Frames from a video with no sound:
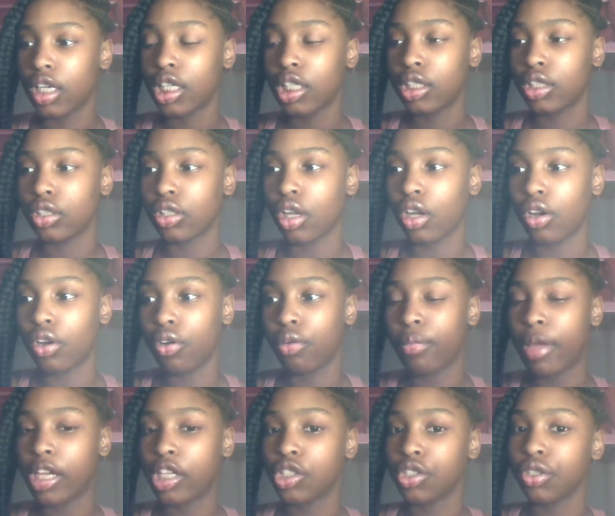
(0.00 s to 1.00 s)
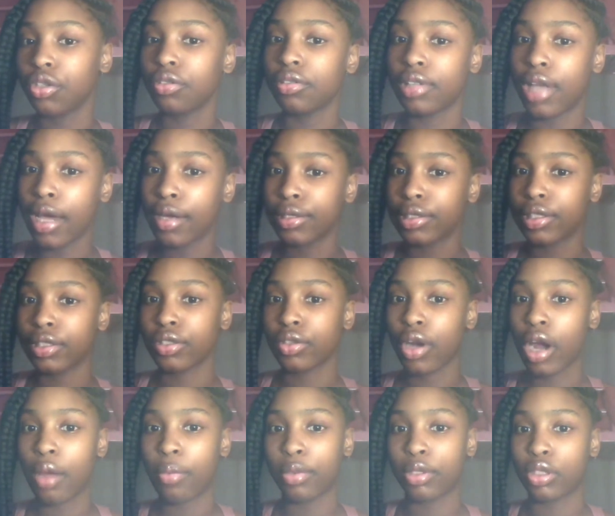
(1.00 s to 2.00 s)
So make sure you like,
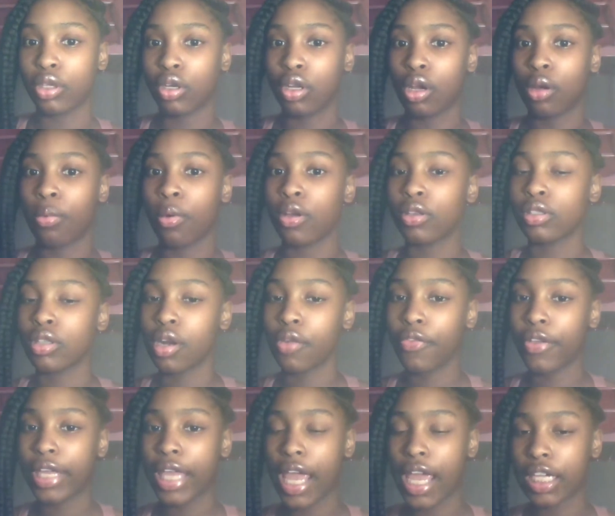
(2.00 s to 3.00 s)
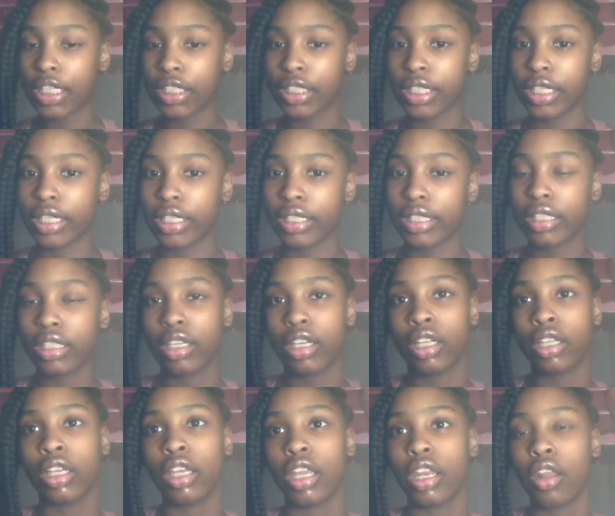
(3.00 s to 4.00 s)
subscribe, and turn on your post notifications to
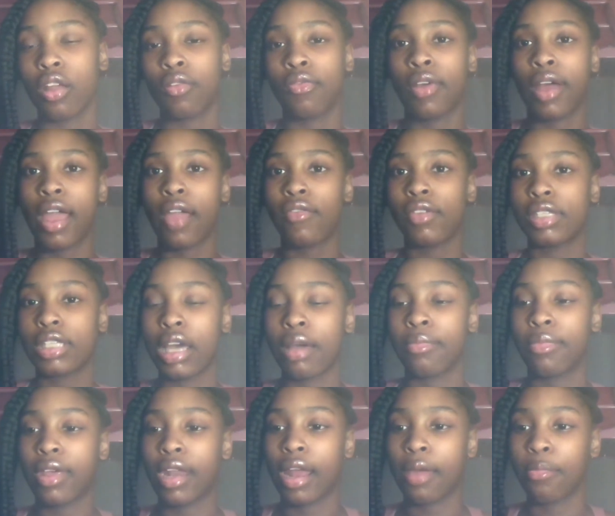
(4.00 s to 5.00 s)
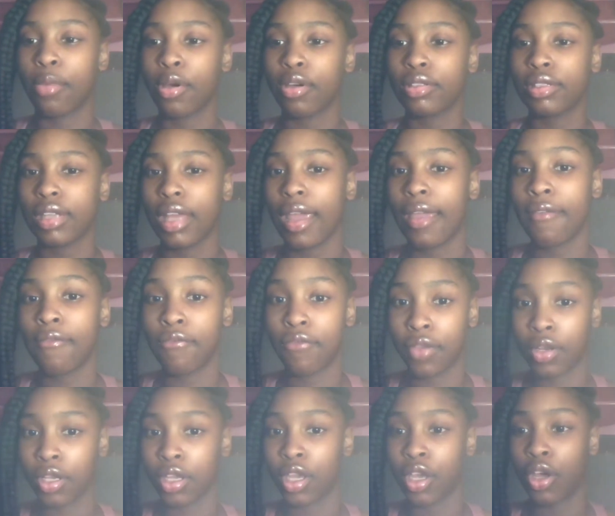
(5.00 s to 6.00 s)
get notified every time that I post a
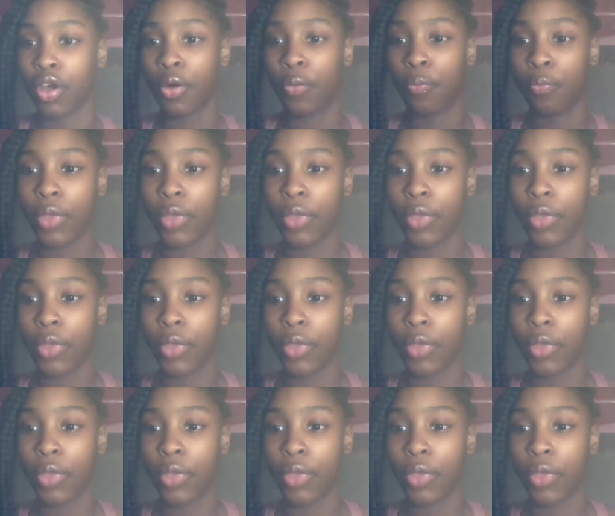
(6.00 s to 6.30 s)
video.